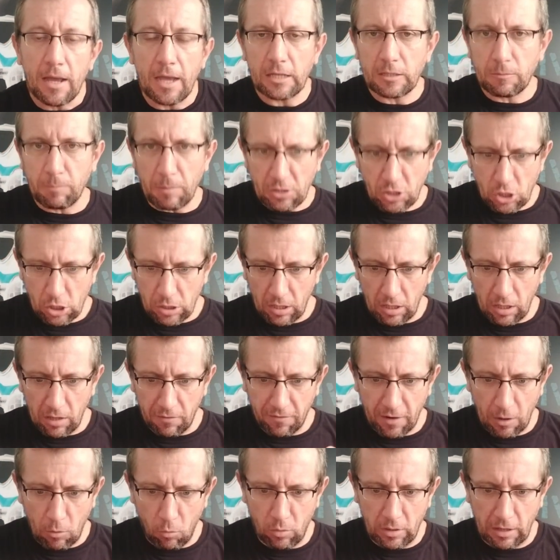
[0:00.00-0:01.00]
especially
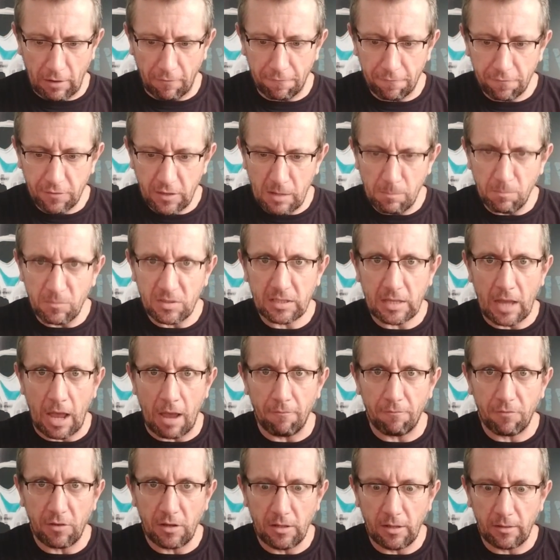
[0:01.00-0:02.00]
if I want to film
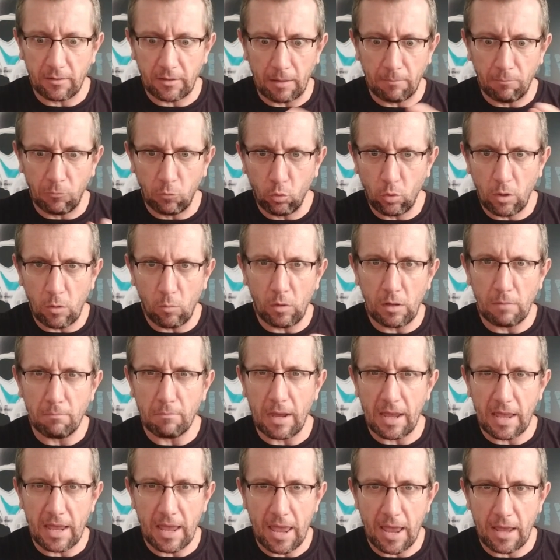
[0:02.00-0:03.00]
something that I'm doing with
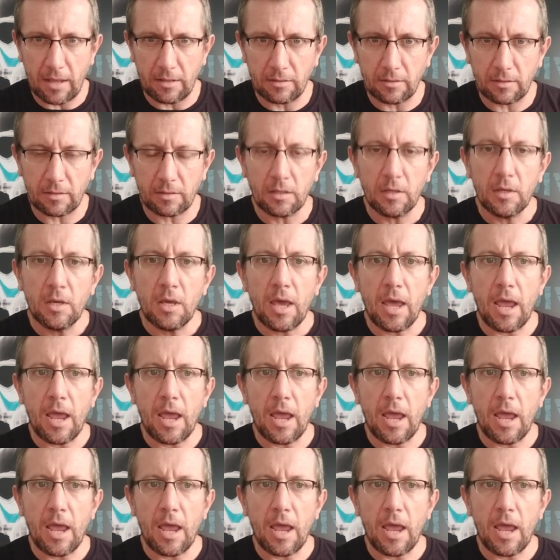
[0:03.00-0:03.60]
my hands.